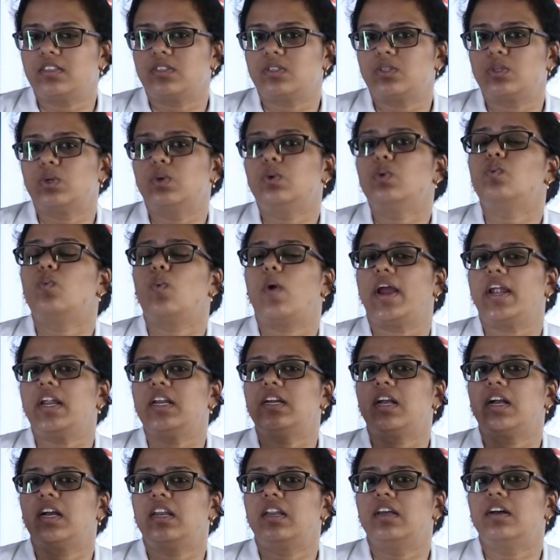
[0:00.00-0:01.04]
So, white
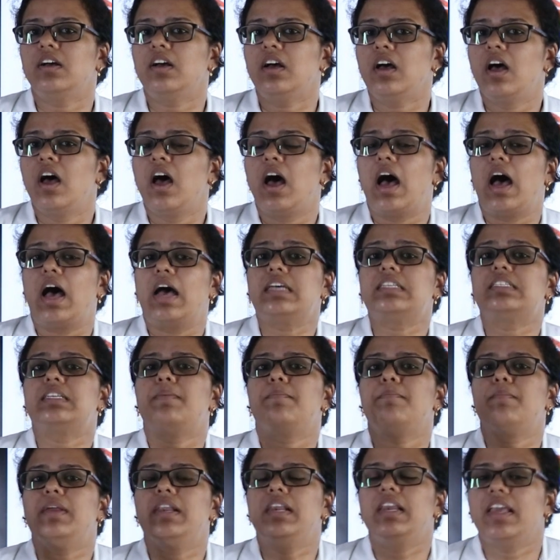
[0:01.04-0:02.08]
color has a
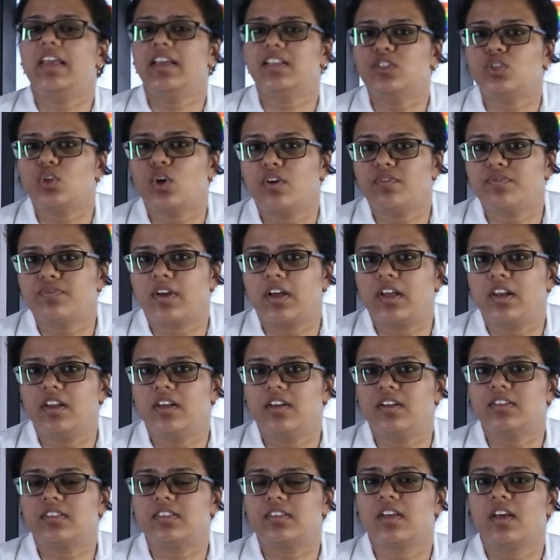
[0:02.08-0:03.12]
millions of
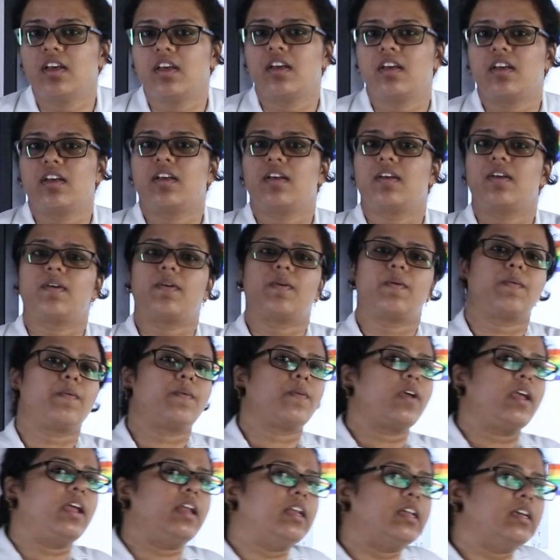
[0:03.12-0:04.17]
colors
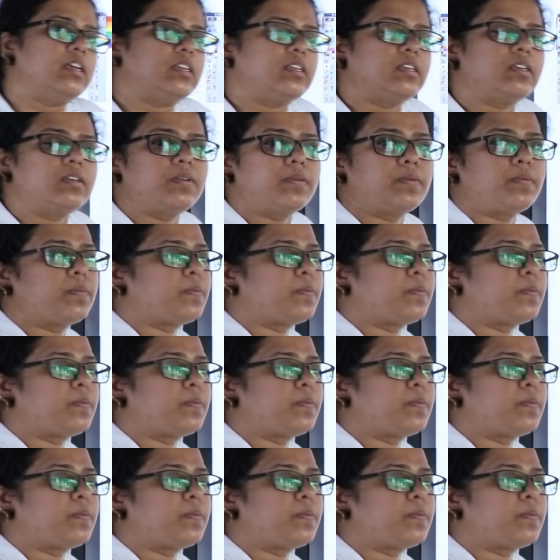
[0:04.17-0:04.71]
in it.